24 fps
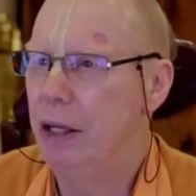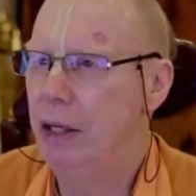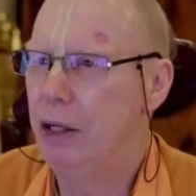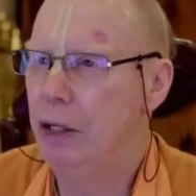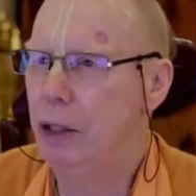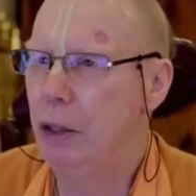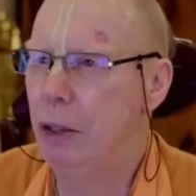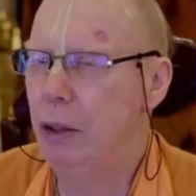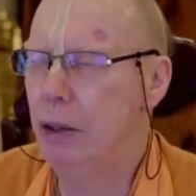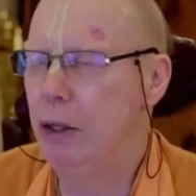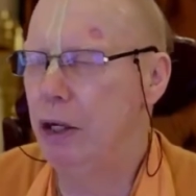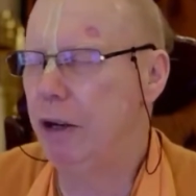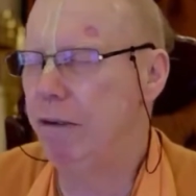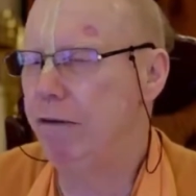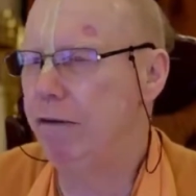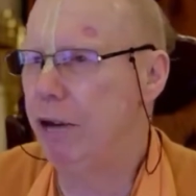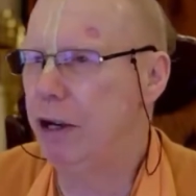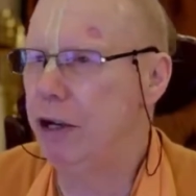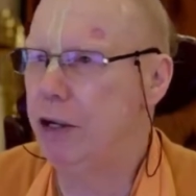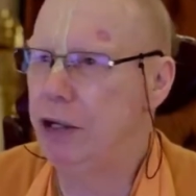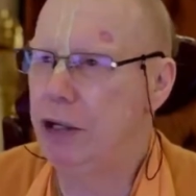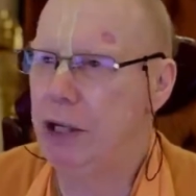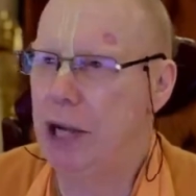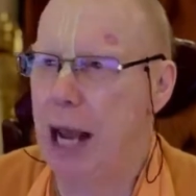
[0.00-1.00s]
Two
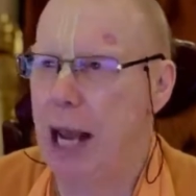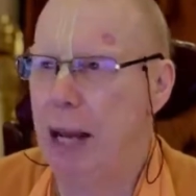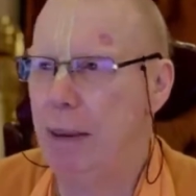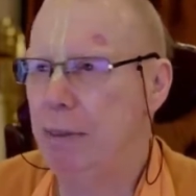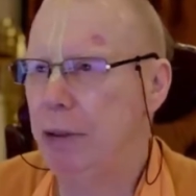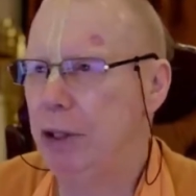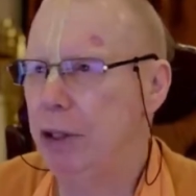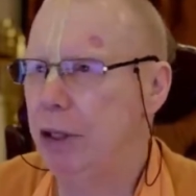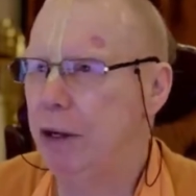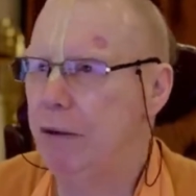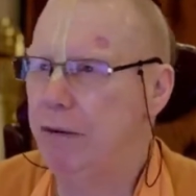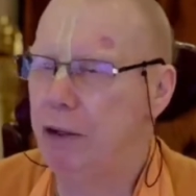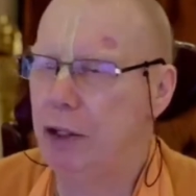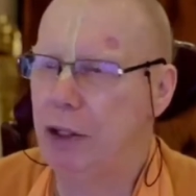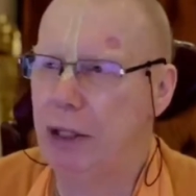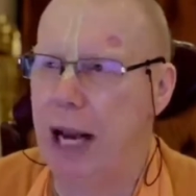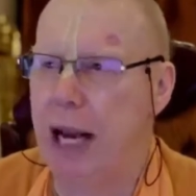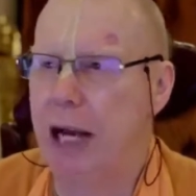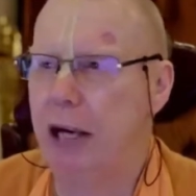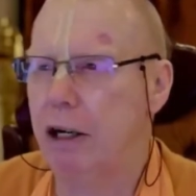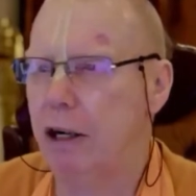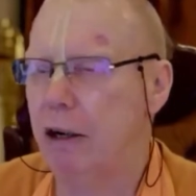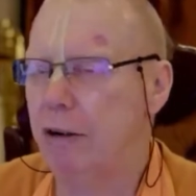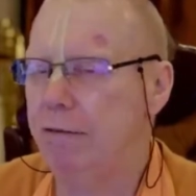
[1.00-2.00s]
different types of
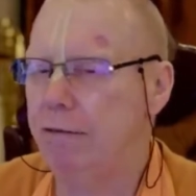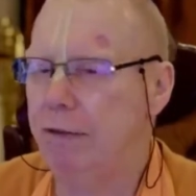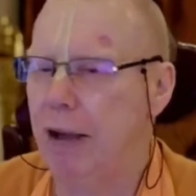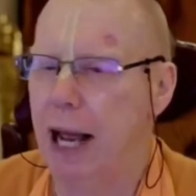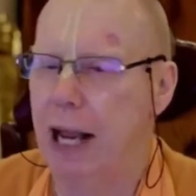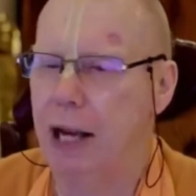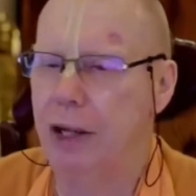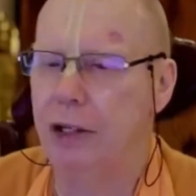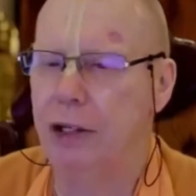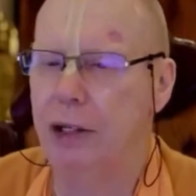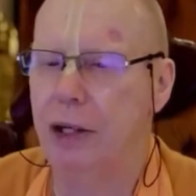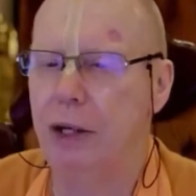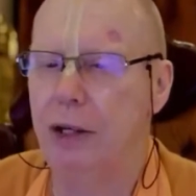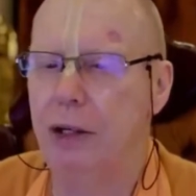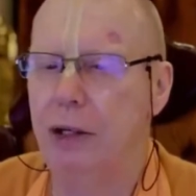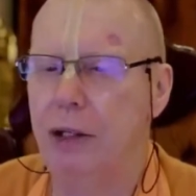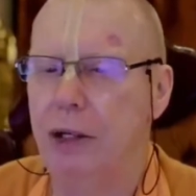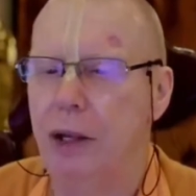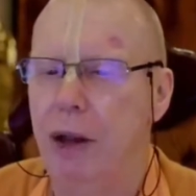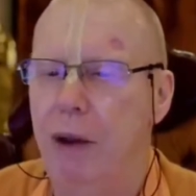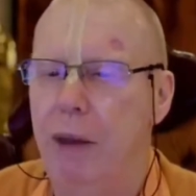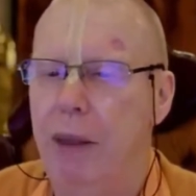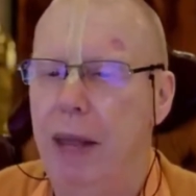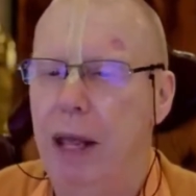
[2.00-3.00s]
sacrifices
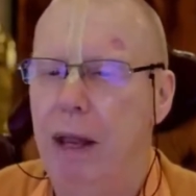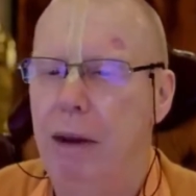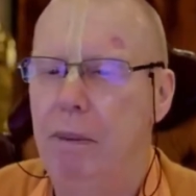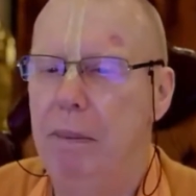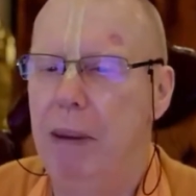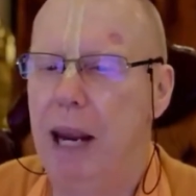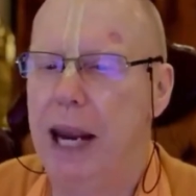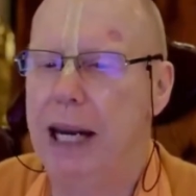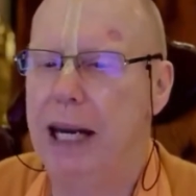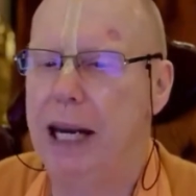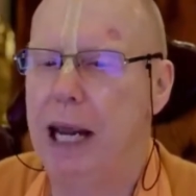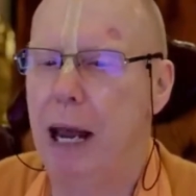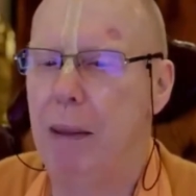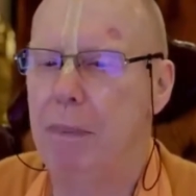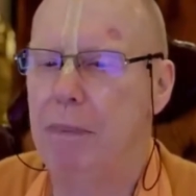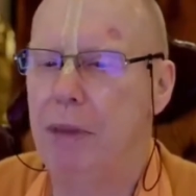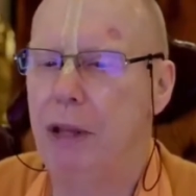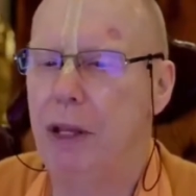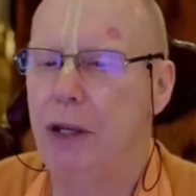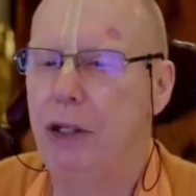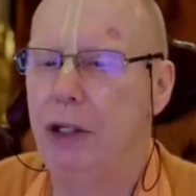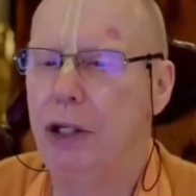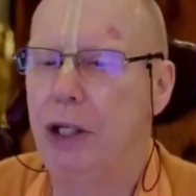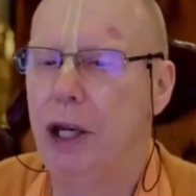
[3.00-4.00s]
make up
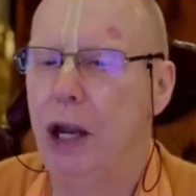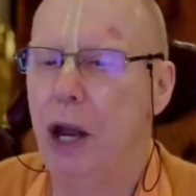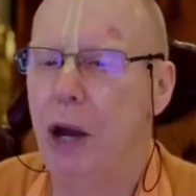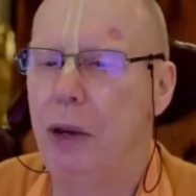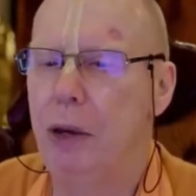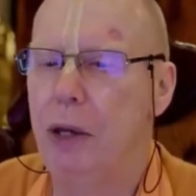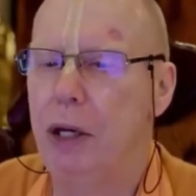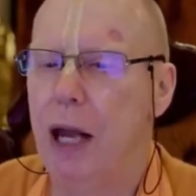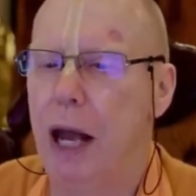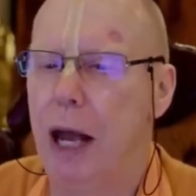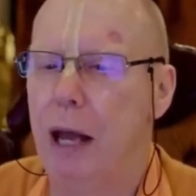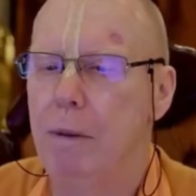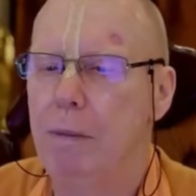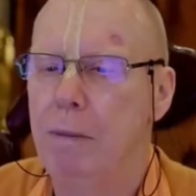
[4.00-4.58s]
this yoga.